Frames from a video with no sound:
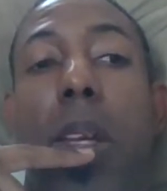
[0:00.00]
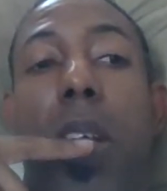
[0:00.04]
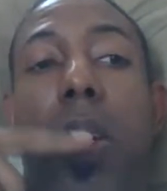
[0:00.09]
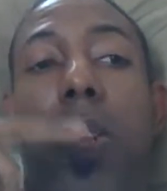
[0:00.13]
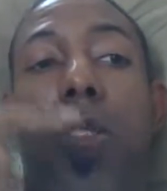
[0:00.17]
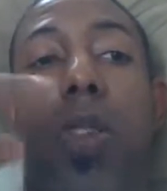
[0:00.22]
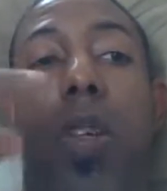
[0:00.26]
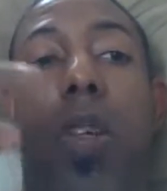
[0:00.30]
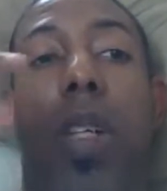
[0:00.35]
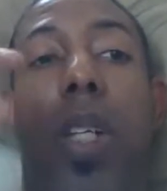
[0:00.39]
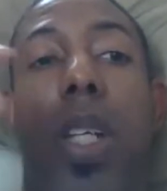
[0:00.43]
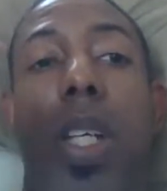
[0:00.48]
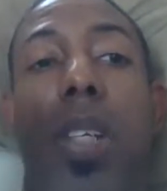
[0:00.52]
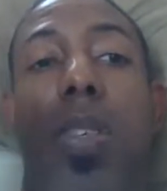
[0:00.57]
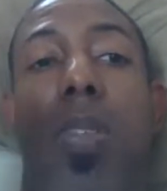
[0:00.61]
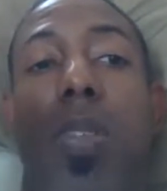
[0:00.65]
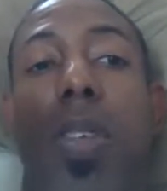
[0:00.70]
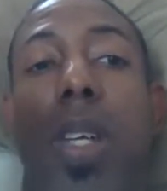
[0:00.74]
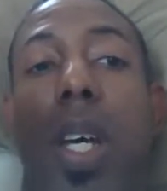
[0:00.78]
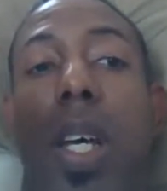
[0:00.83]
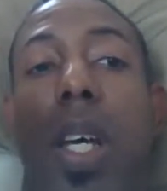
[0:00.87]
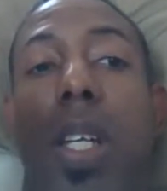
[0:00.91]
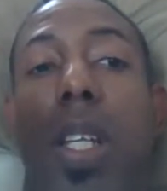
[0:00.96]
So let's
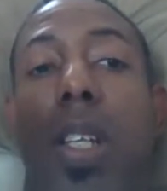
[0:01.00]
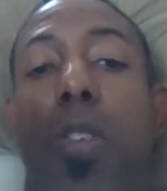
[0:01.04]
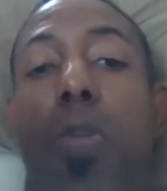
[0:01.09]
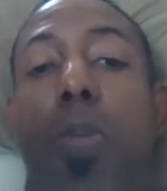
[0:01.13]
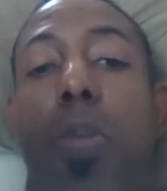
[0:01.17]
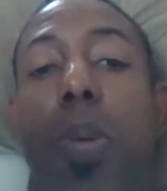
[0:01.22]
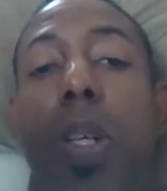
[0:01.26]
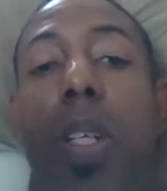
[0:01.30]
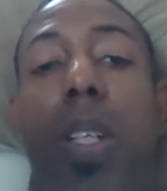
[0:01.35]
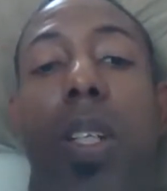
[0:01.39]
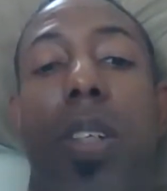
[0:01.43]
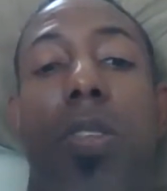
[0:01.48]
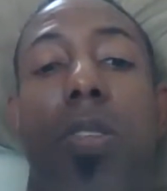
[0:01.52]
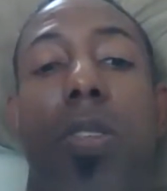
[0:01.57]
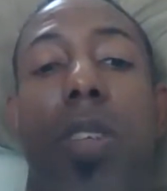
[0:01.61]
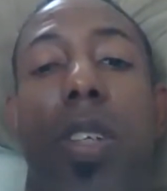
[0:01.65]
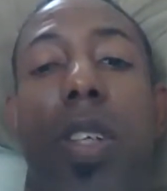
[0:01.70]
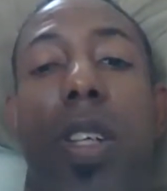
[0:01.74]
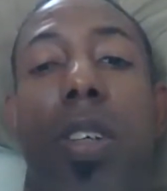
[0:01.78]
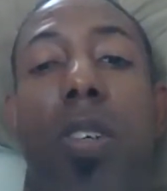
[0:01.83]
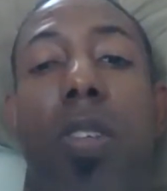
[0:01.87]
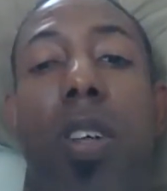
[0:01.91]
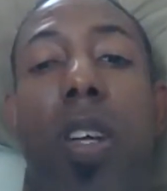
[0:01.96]
bring this
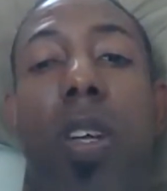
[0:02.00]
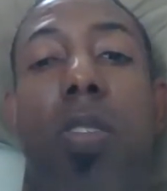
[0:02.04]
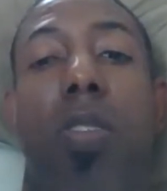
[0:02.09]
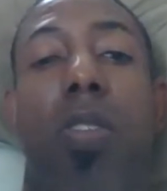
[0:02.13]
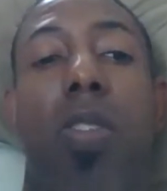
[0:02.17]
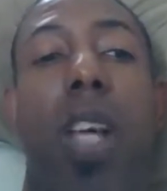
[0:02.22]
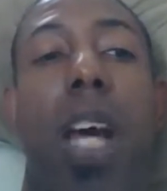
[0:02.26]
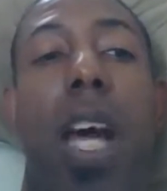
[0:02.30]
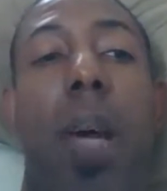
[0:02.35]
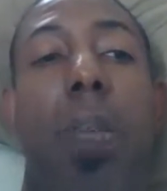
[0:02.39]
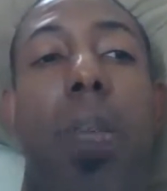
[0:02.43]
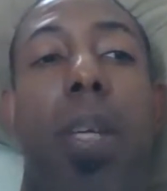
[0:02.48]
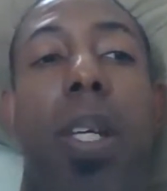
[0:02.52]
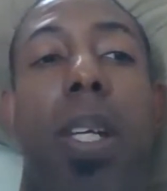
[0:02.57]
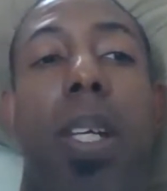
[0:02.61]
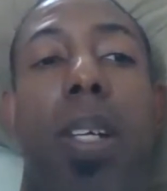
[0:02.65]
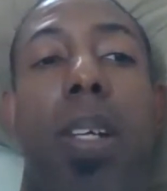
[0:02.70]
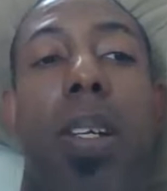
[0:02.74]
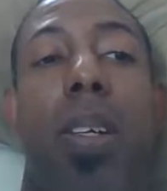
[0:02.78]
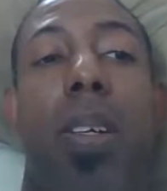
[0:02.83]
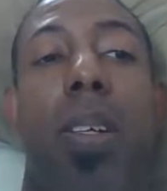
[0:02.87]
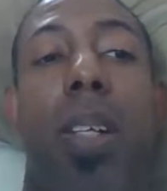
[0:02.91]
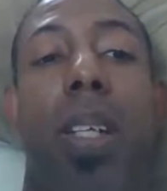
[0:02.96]
to a stop
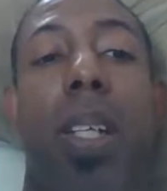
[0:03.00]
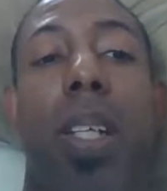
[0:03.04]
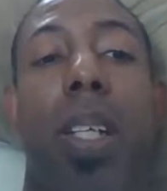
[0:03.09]
here,